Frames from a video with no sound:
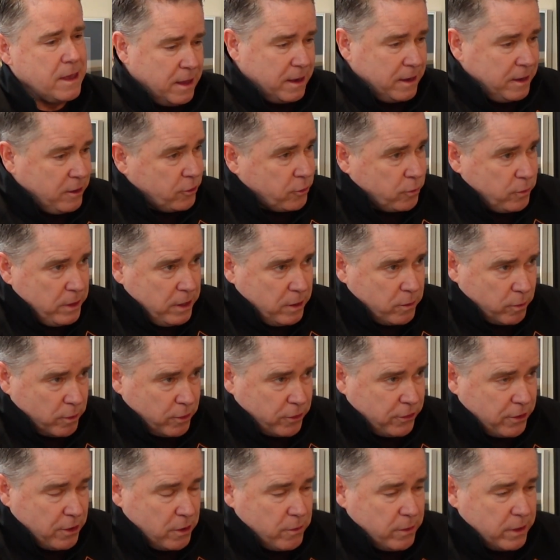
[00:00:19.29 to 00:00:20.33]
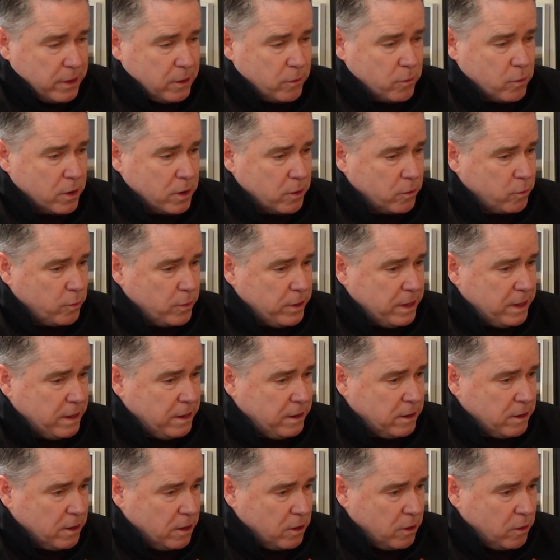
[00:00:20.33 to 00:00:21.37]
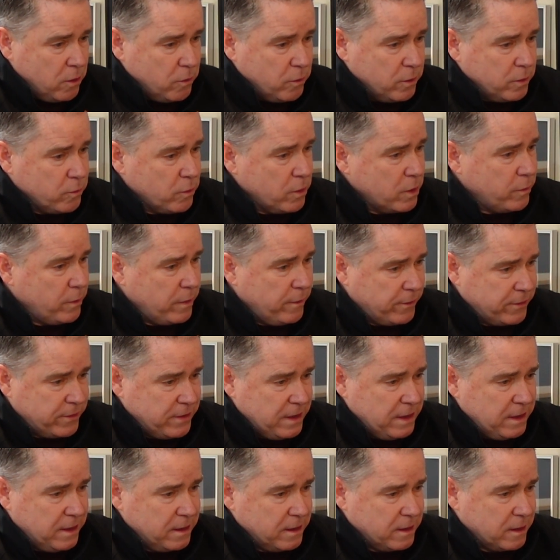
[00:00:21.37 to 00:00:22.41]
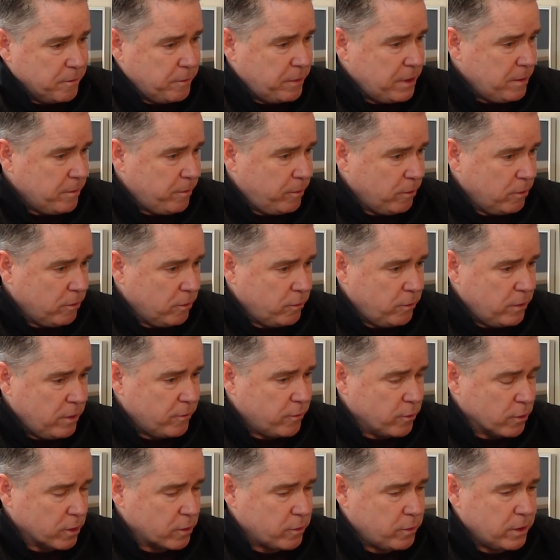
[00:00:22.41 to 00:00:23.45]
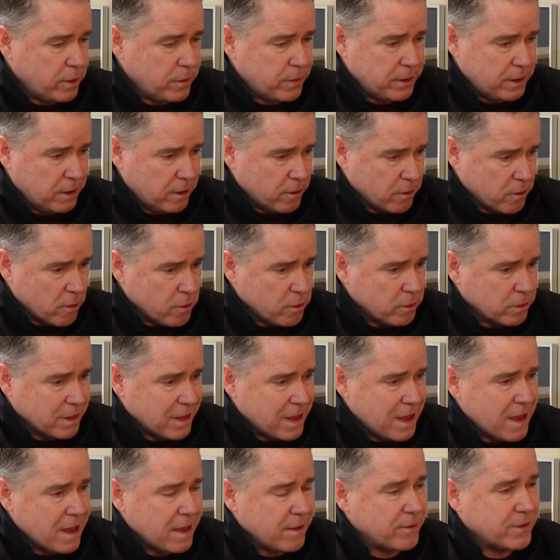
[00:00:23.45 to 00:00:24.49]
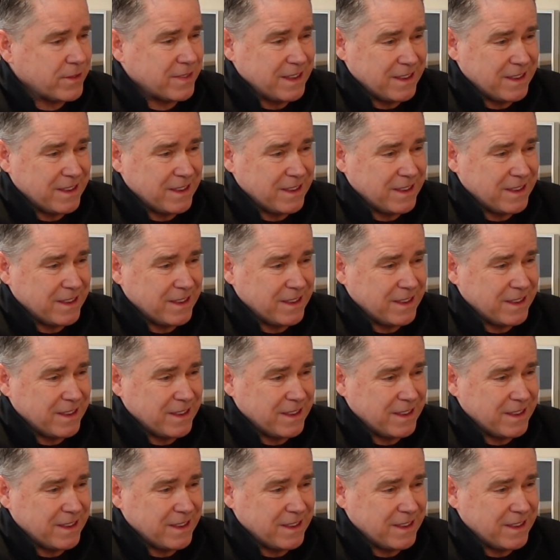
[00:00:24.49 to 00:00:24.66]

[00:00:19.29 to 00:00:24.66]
And each week we're showing what we know and what we've seen in the people we've worked with and in our own lives,